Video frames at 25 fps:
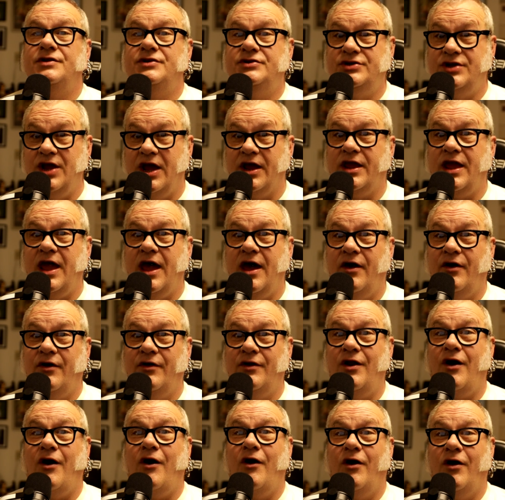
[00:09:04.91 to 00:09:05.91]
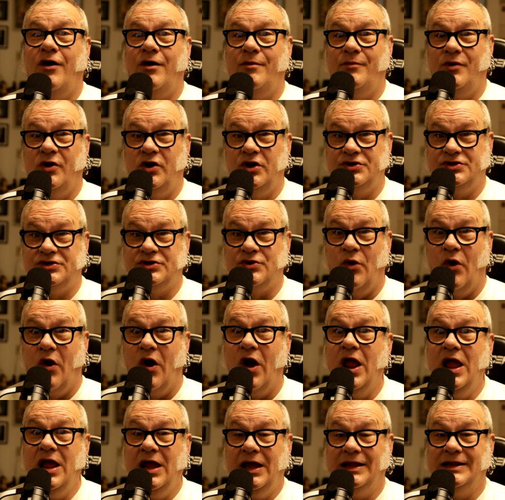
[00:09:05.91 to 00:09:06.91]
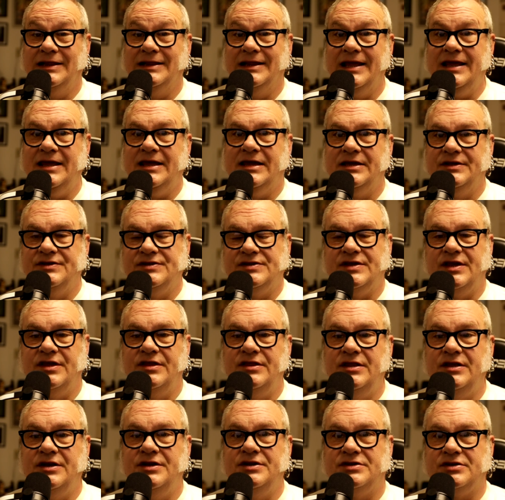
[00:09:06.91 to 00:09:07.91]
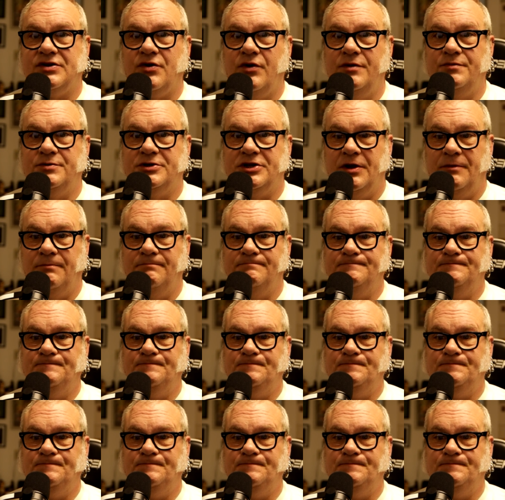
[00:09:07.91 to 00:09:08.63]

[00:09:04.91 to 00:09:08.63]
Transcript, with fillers: check out our merch store. Link is in the description.